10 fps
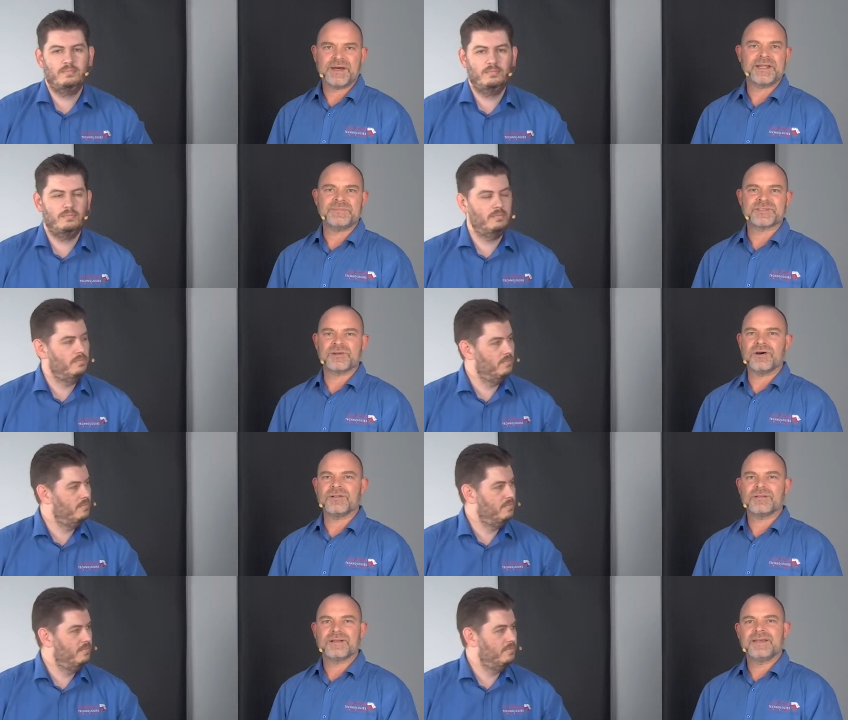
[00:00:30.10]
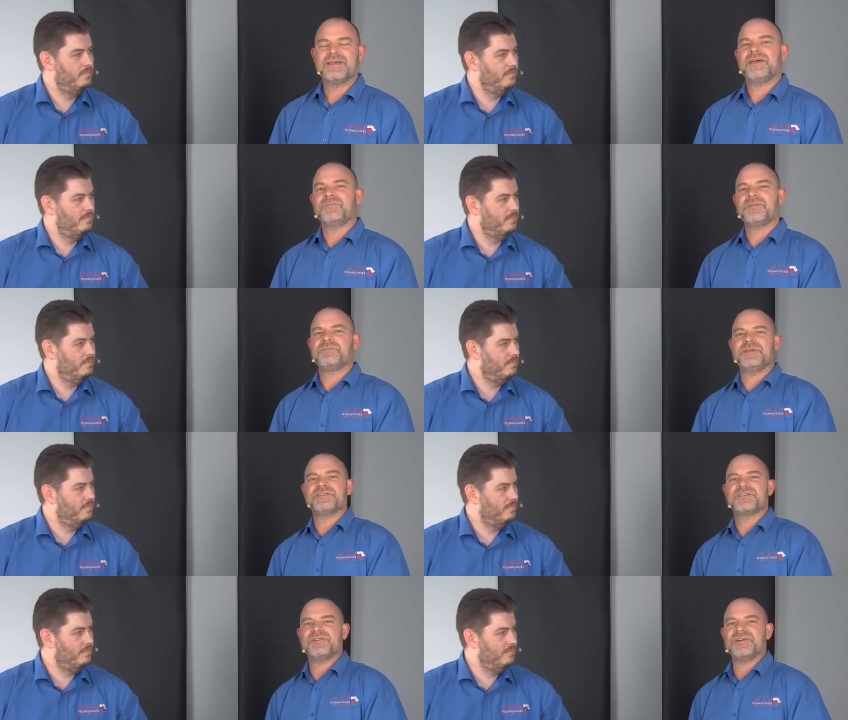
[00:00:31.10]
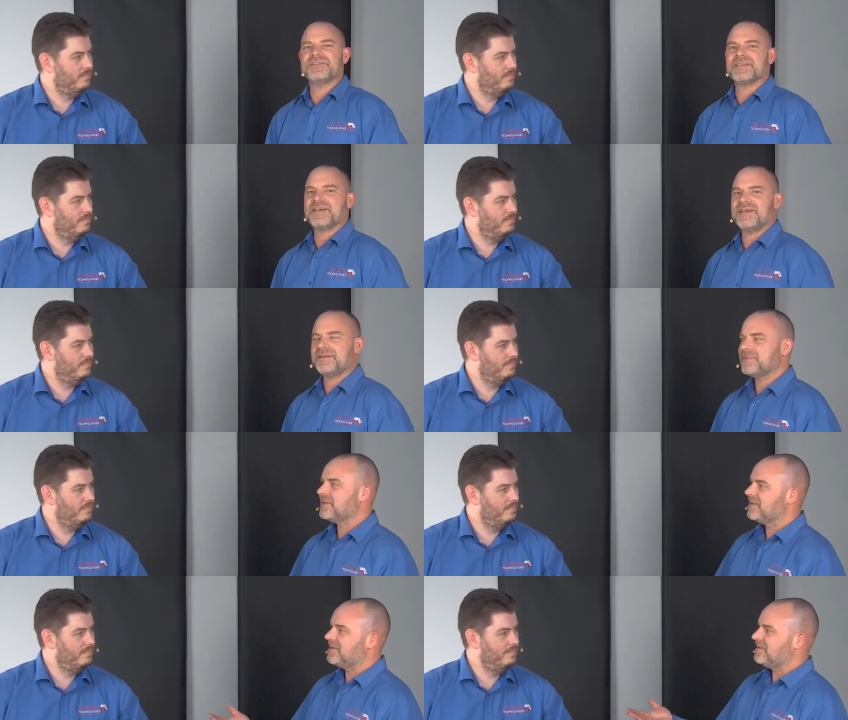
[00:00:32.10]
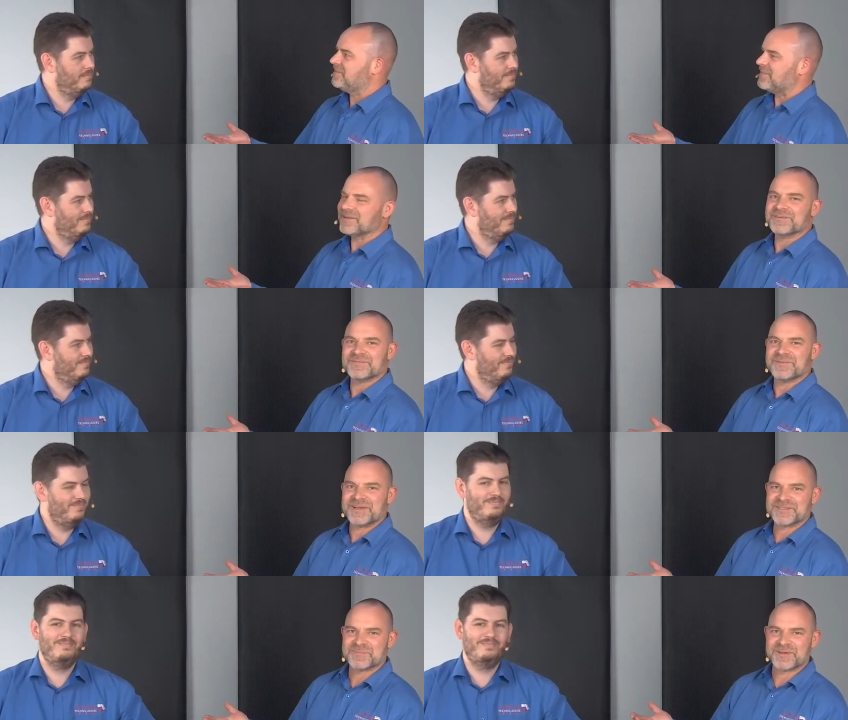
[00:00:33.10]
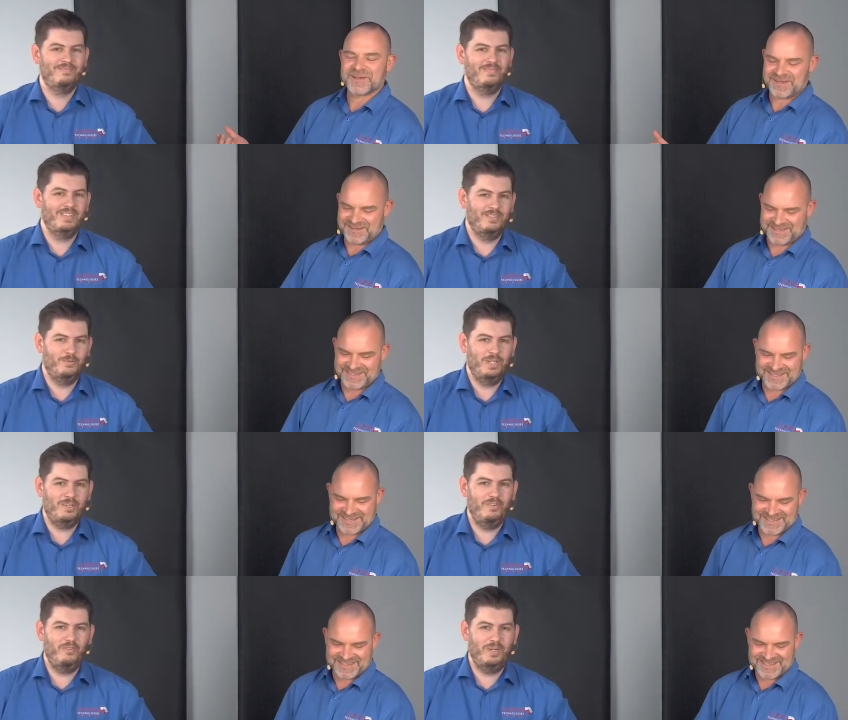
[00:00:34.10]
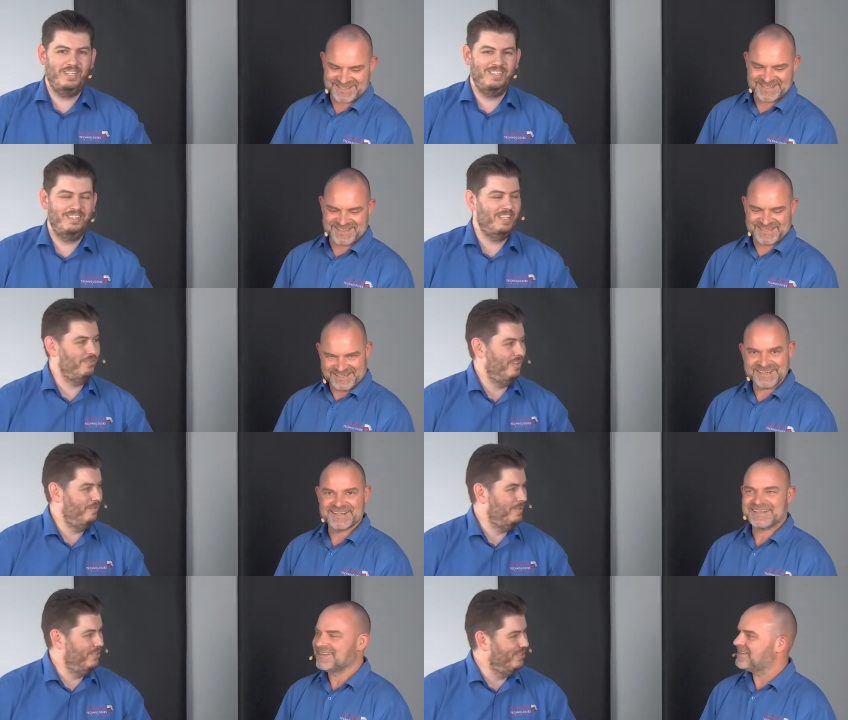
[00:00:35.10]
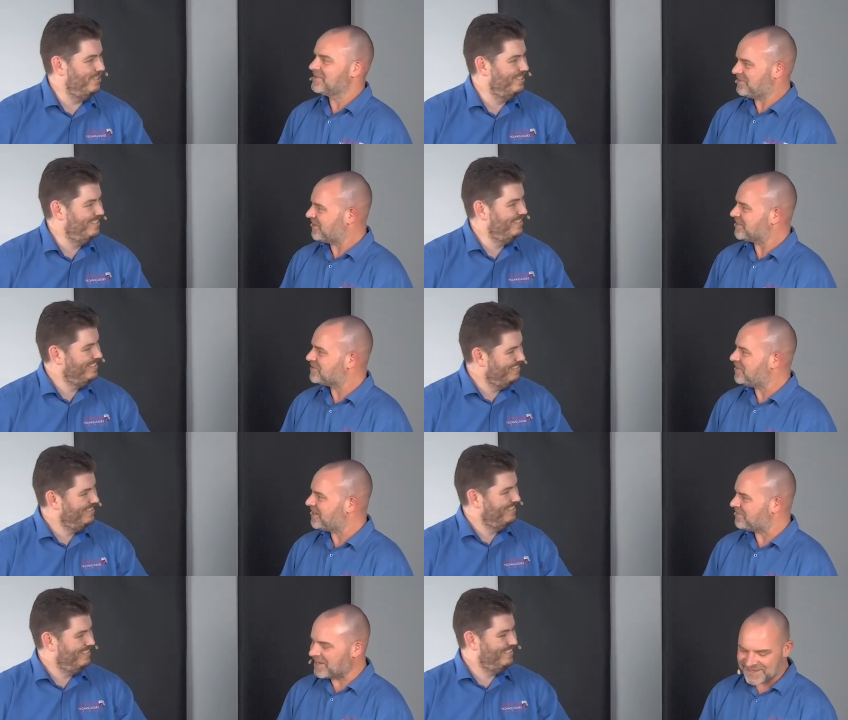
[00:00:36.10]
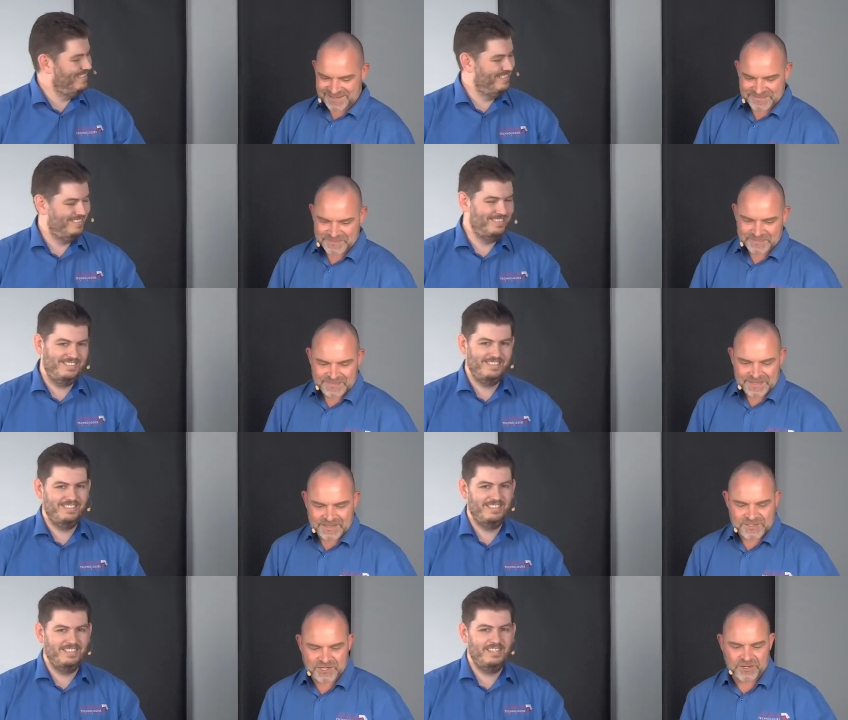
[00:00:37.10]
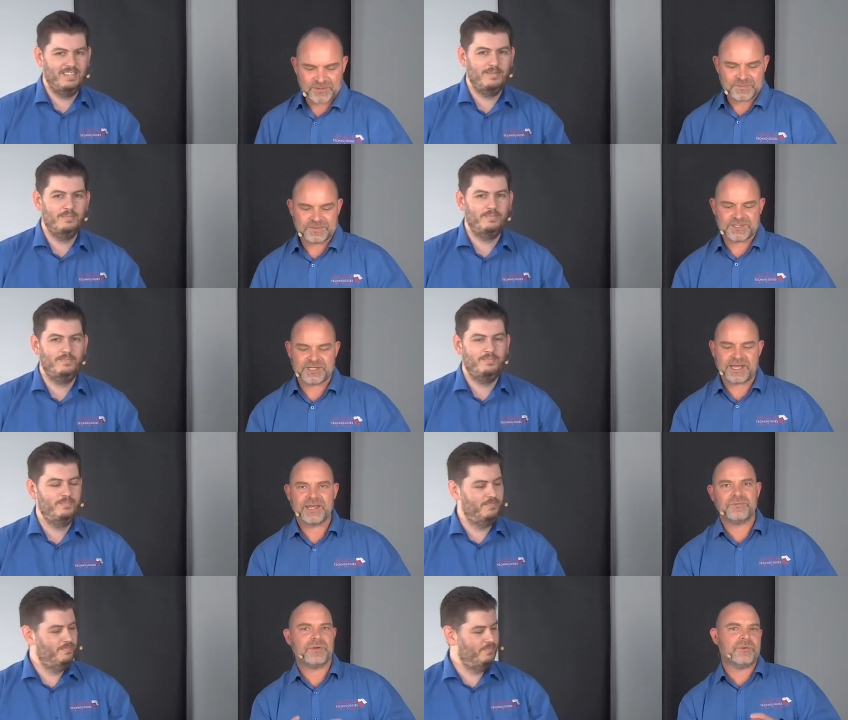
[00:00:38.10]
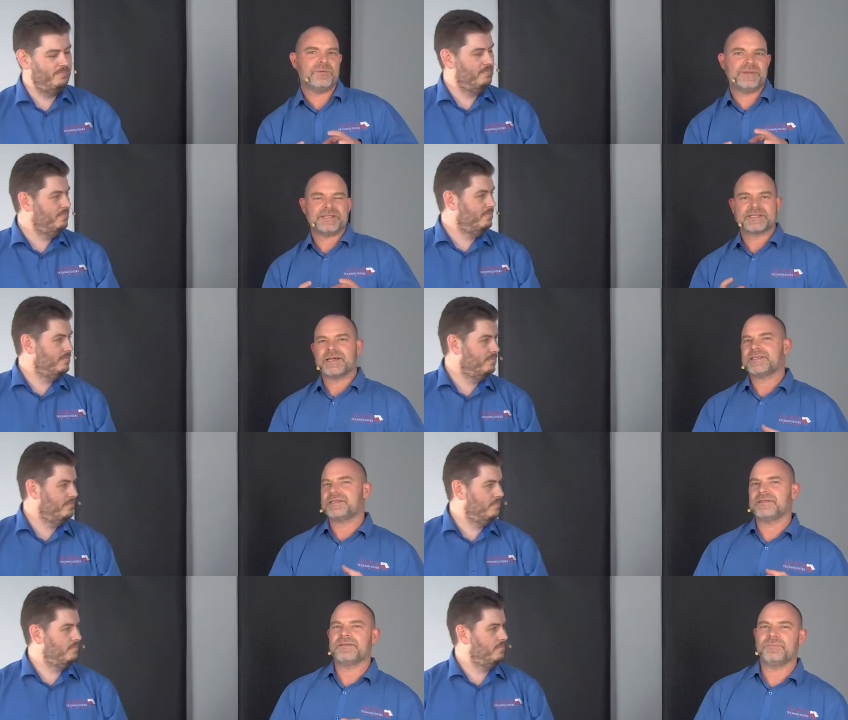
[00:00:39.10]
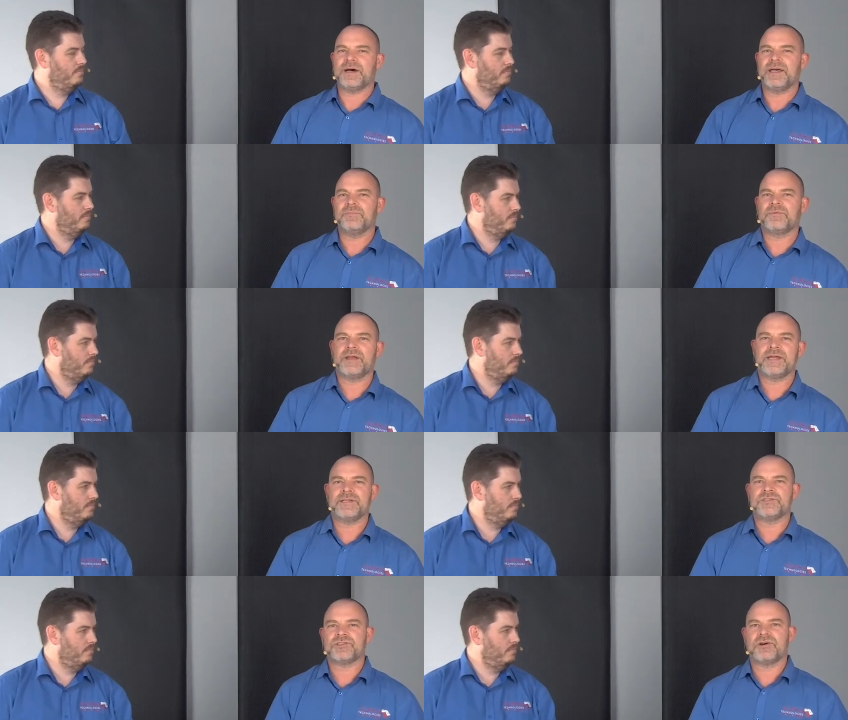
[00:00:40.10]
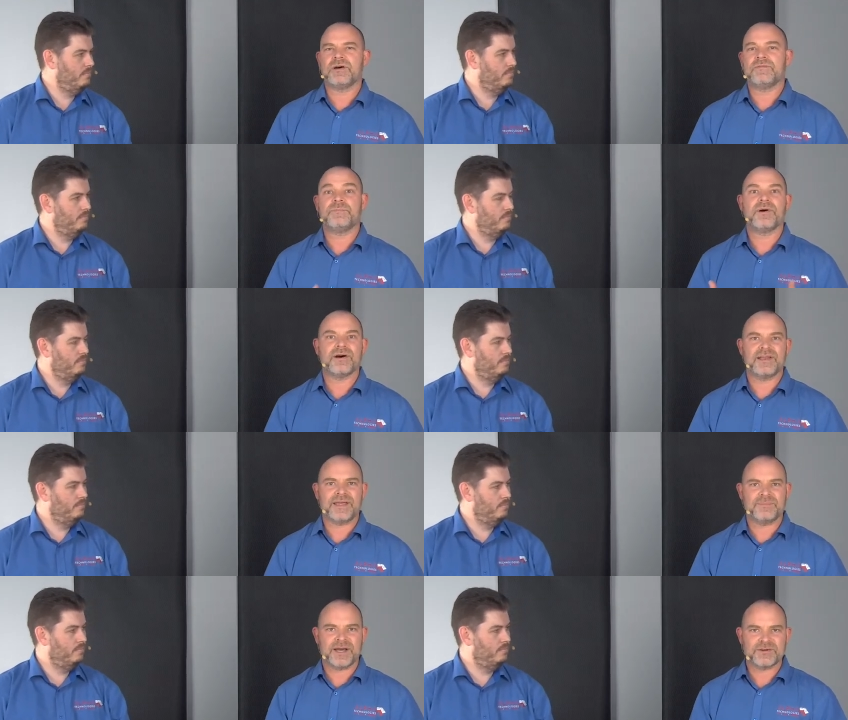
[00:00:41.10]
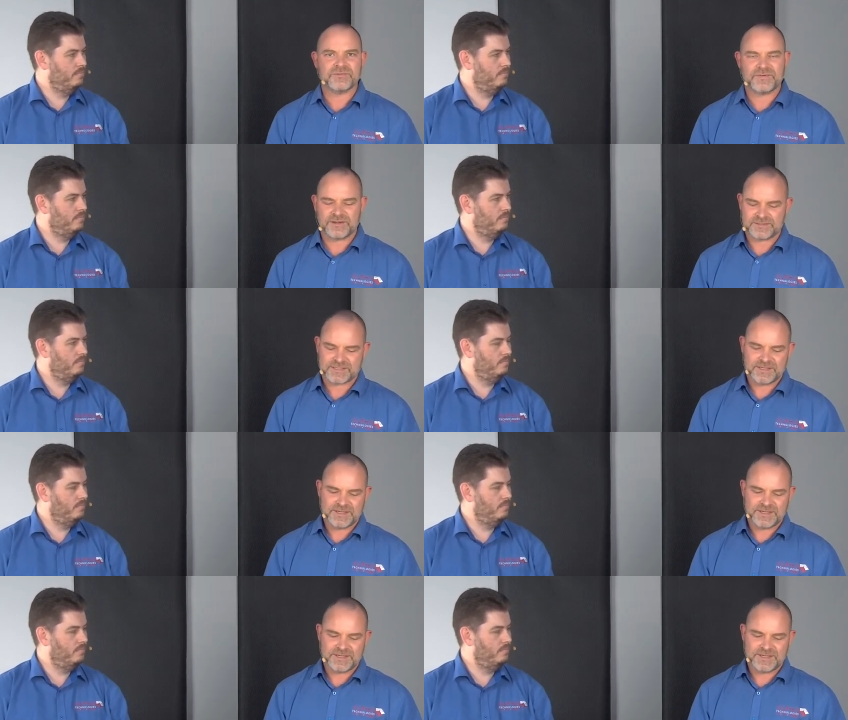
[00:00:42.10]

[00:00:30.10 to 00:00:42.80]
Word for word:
Speaker 1: name is Noel, and with me in studio today, Michael van Rensburg. Welcome, everybody. Thanks for having me, Noel. Cool. Thanks for being here, Mike. So, today we will be discussing the biamp range of Parlé microphones.